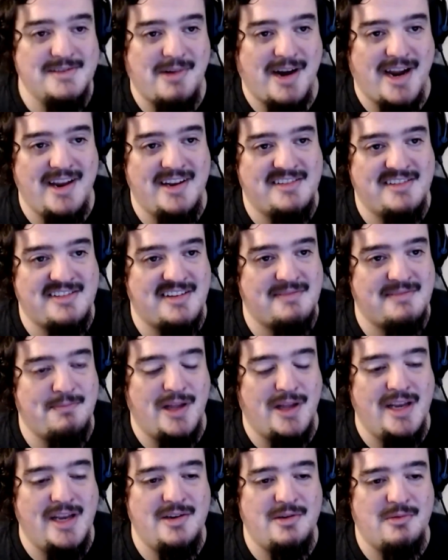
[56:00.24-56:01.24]
It's
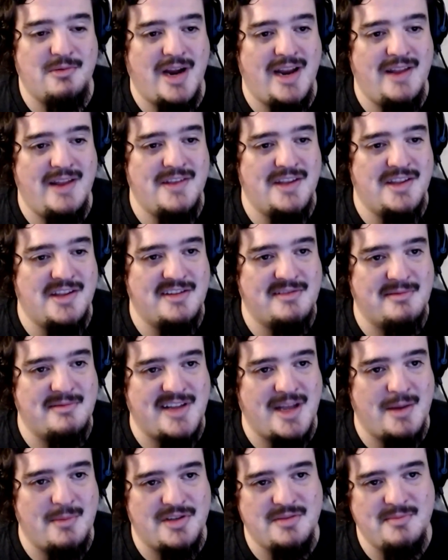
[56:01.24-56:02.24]
explained to Rand that this
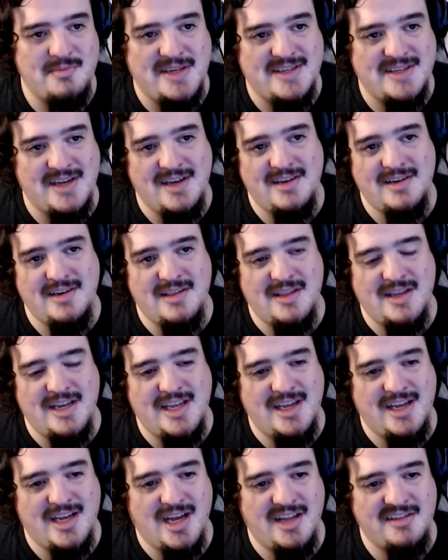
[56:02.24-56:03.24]
was able to be done, and then
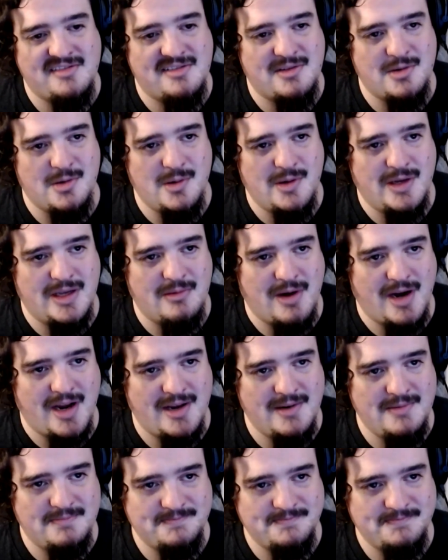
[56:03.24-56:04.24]
he cuts through it, right?